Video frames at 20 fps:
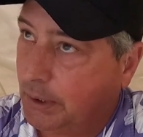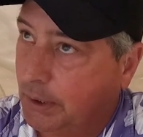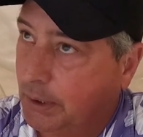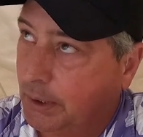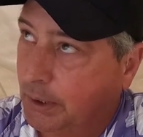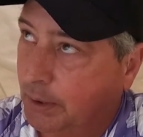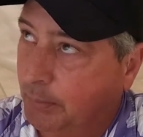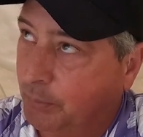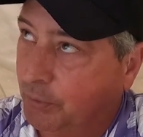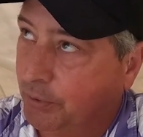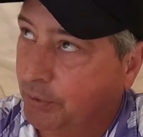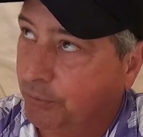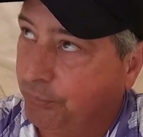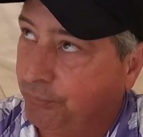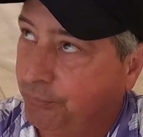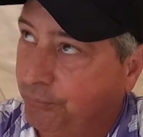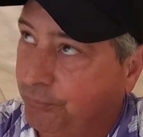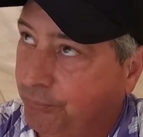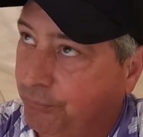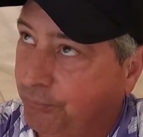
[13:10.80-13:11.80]
And I'm going
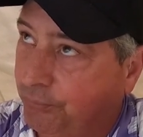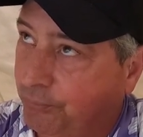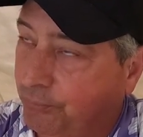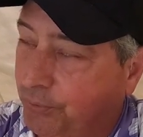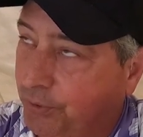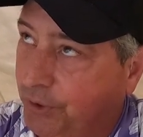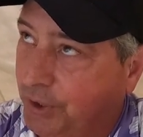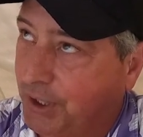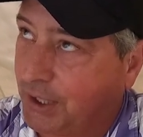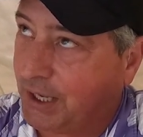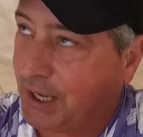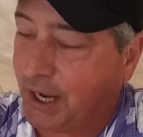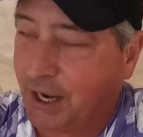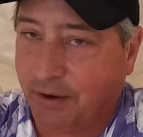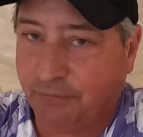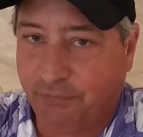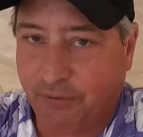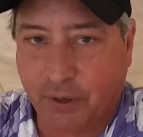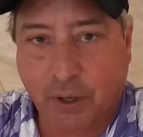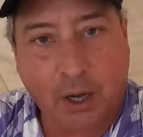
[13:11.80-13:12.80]
to, with a
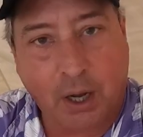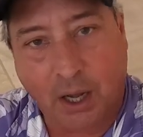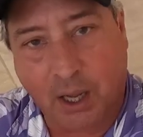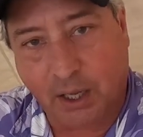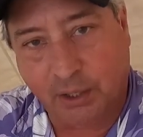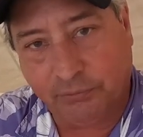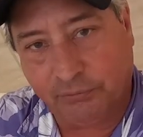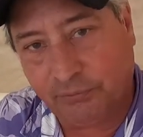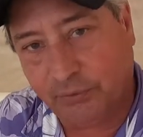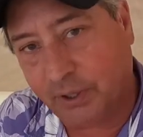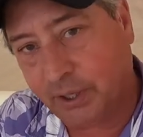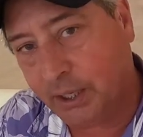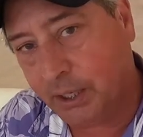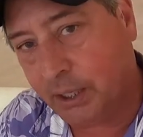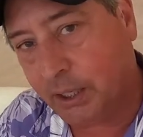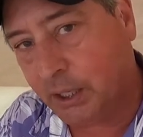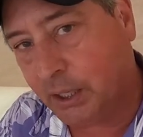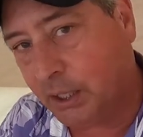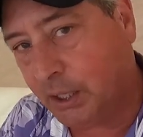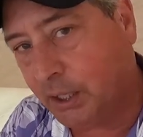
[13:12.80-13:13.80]
caveat,
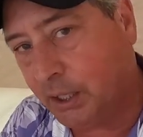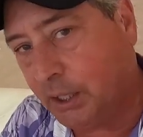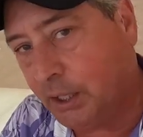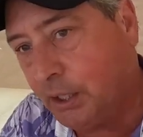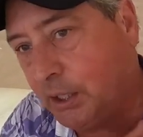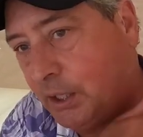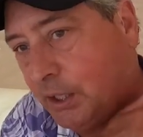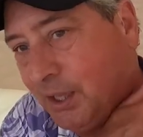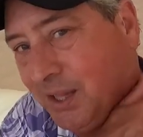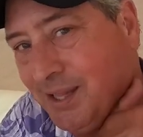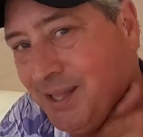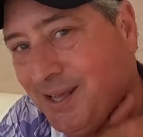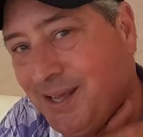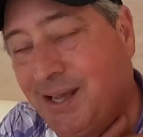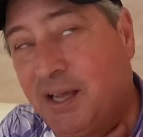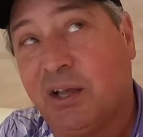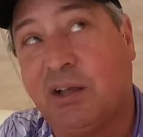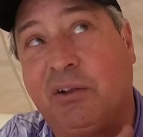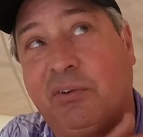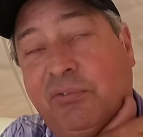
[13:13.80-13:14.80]
say
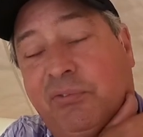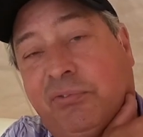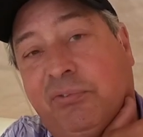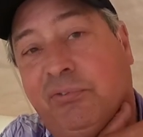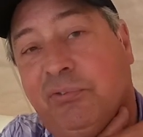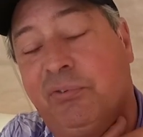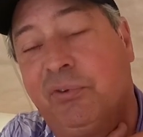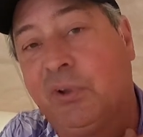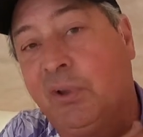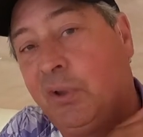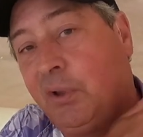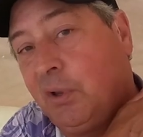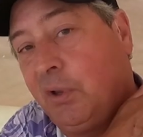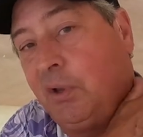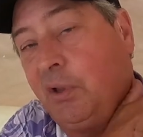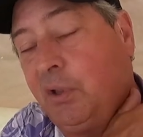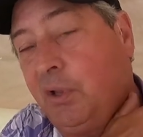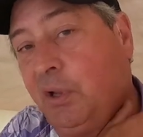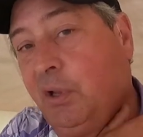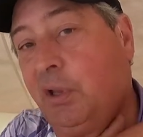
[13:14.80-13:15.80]
yes.
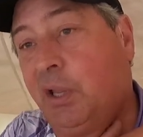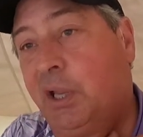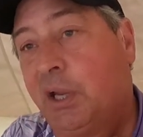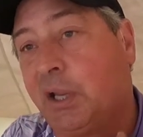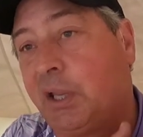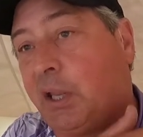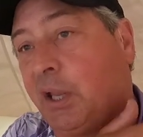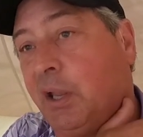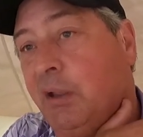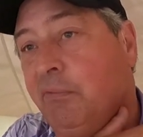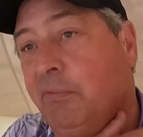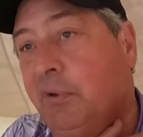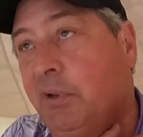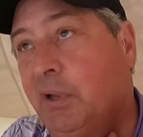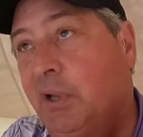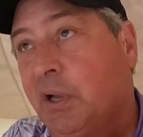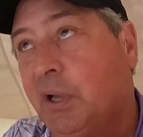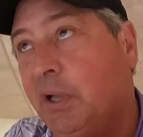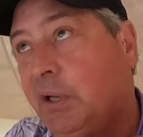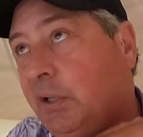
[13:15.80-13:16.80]
And that
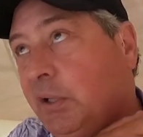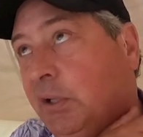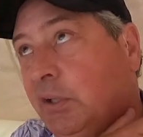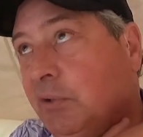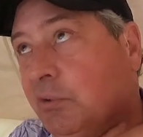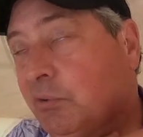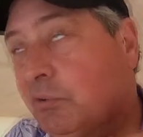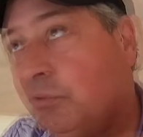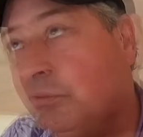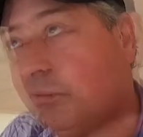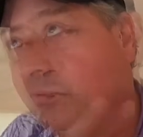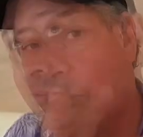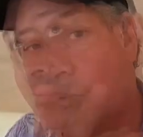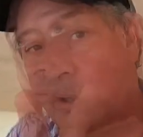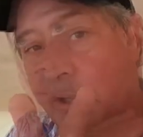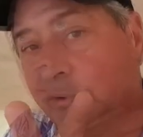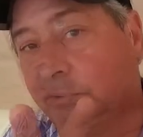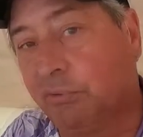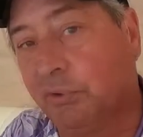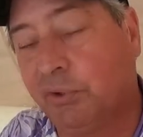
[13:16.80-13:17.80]
caveat is, there's
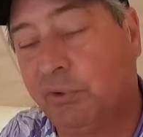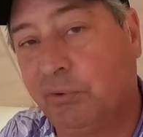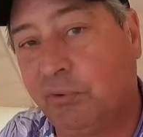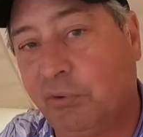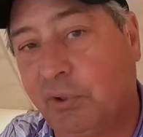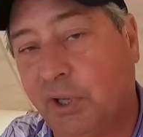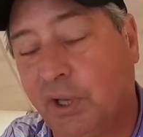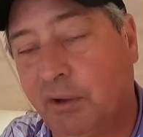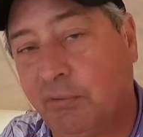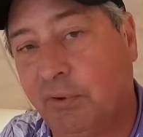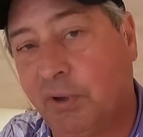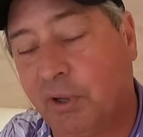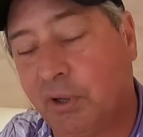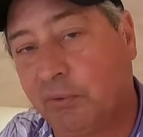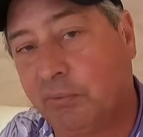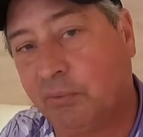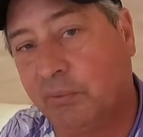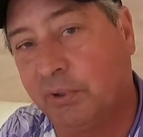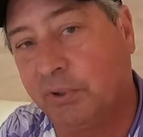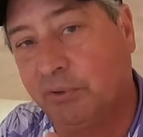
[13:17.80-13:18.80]
actually two
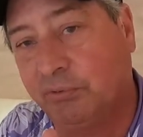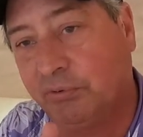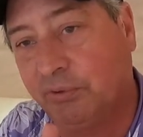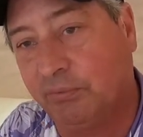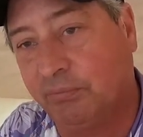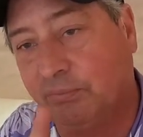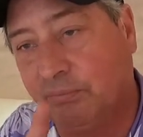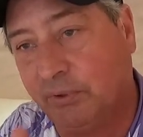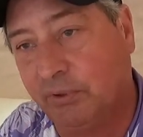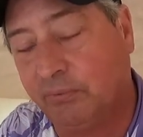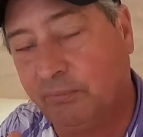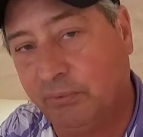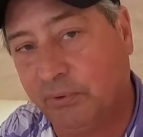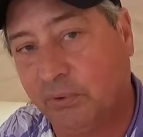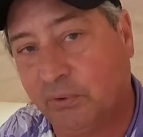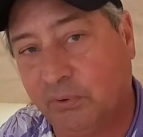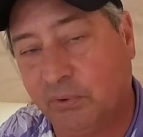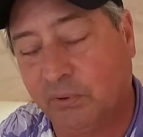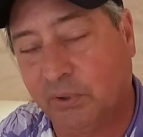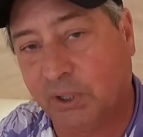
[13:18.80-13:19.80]
caveats. One is if, if
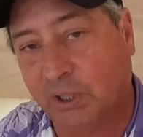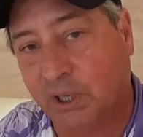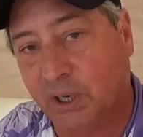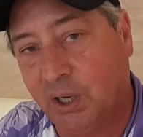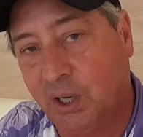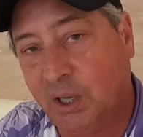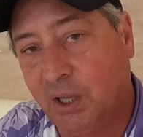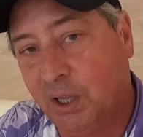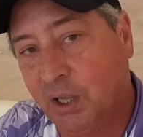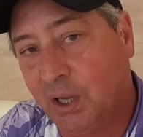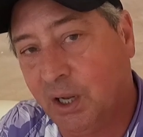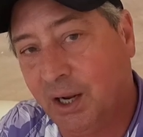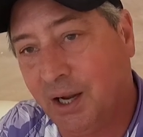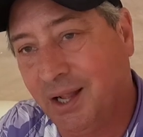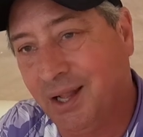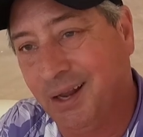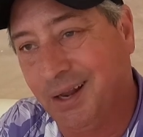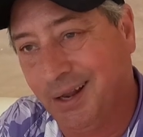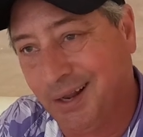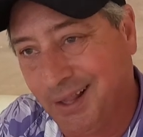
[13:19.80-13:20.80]
you're doing
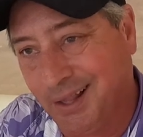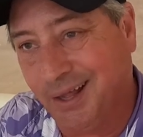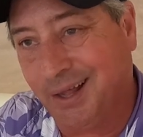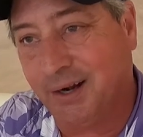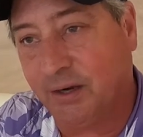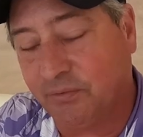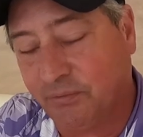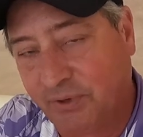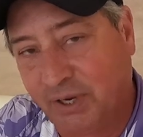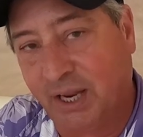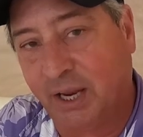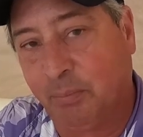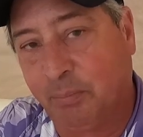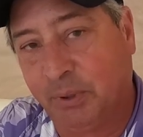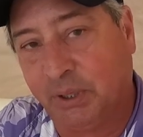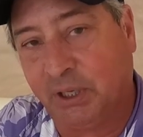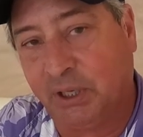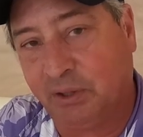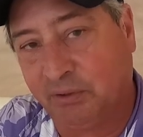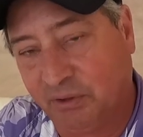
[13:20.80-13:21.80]
a lot of
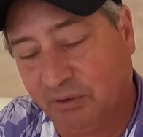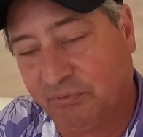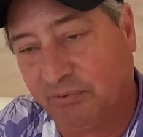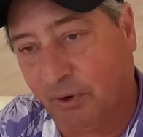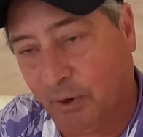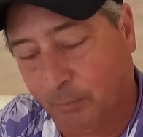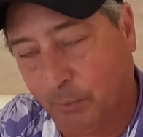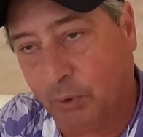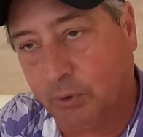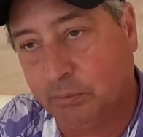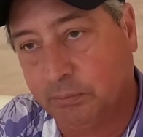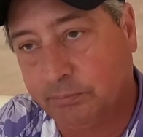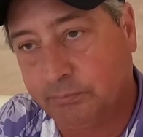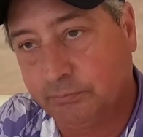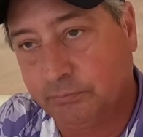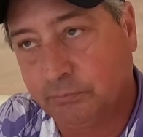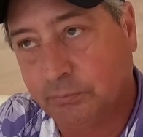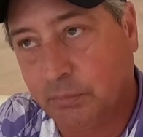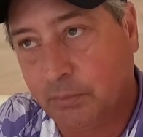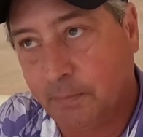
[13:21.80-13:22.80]
camping in the summer
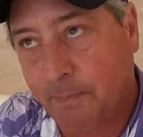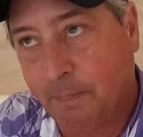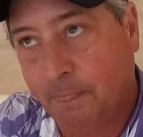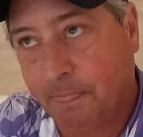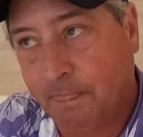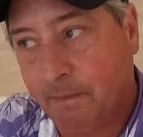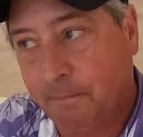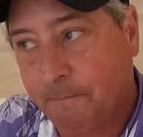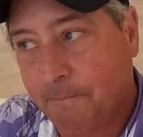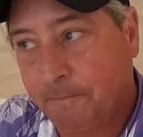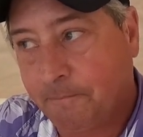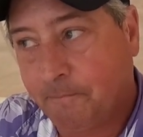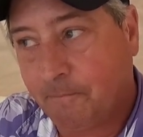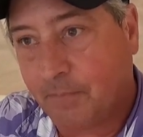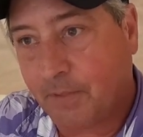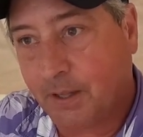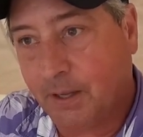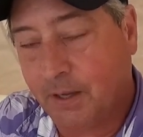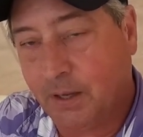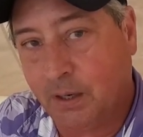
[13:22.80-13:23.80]

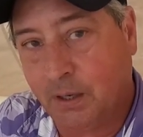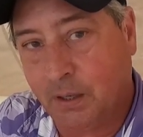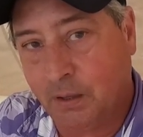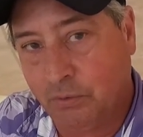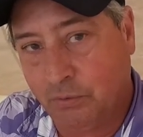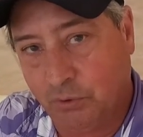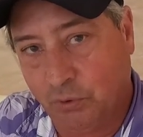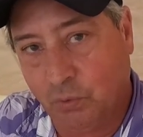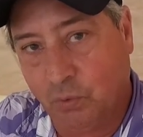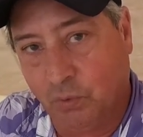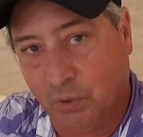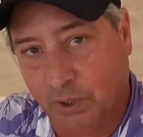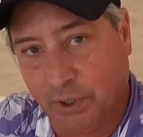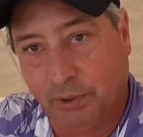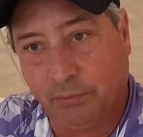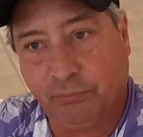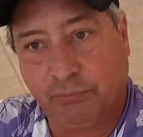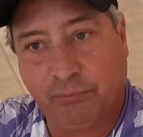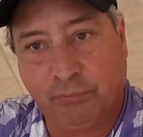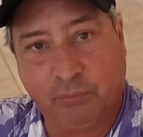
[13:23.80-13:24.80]
and you
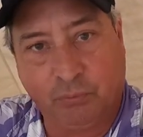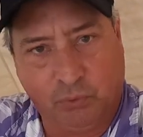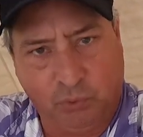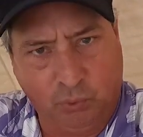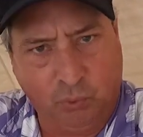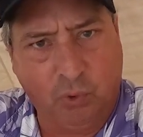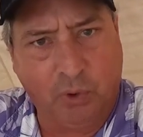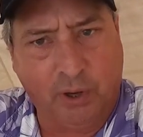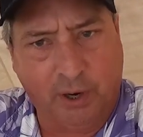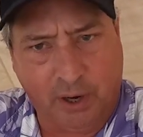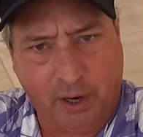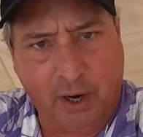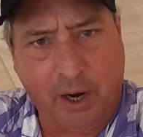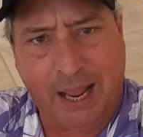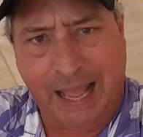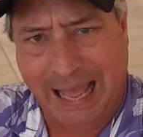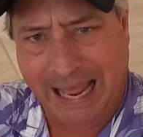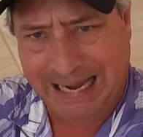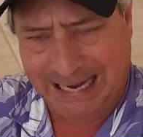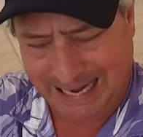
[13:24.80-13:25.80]
want some cool air
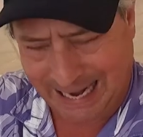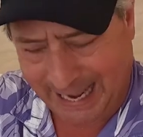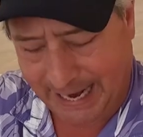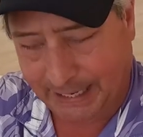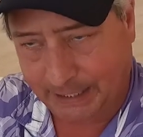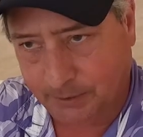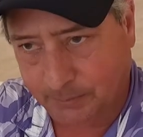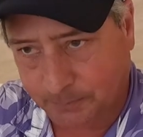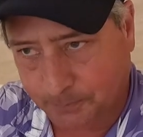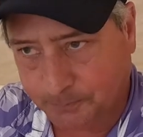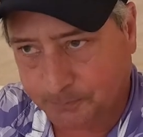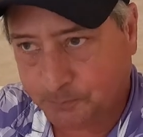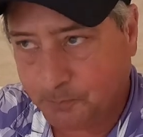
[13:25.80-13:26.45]
at night,